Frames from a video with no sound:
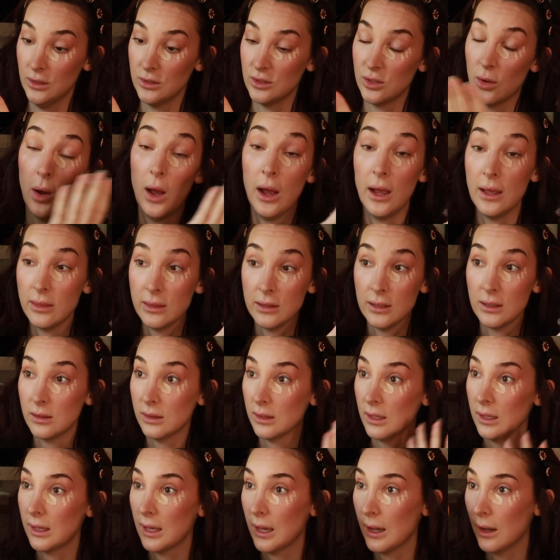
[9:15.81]
so I think
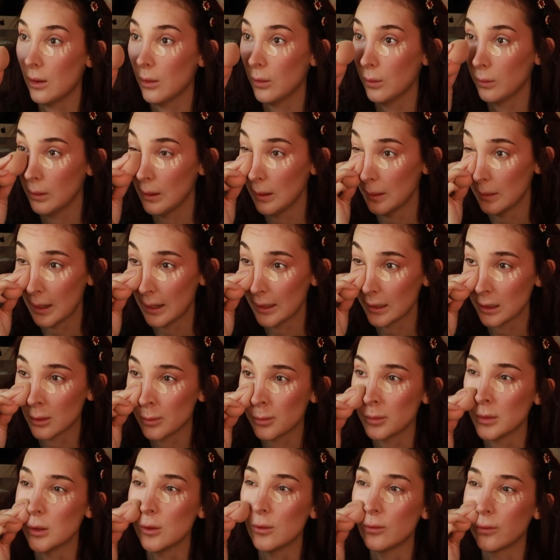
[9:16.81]
they count and I
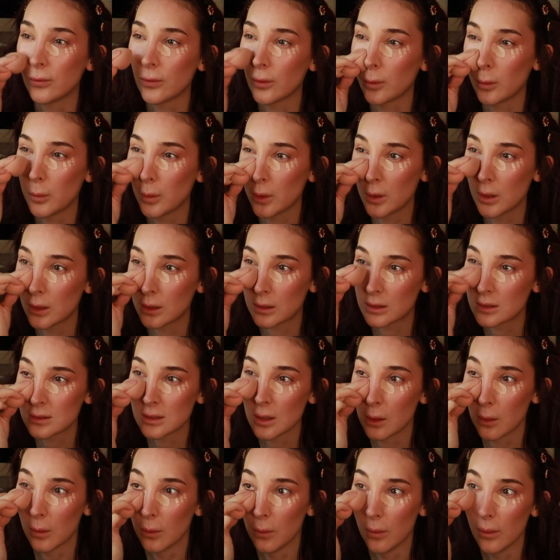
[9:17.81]
commute for work
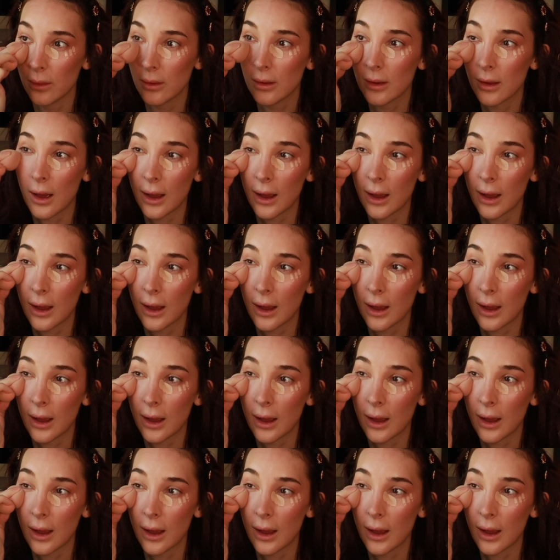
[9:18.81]
so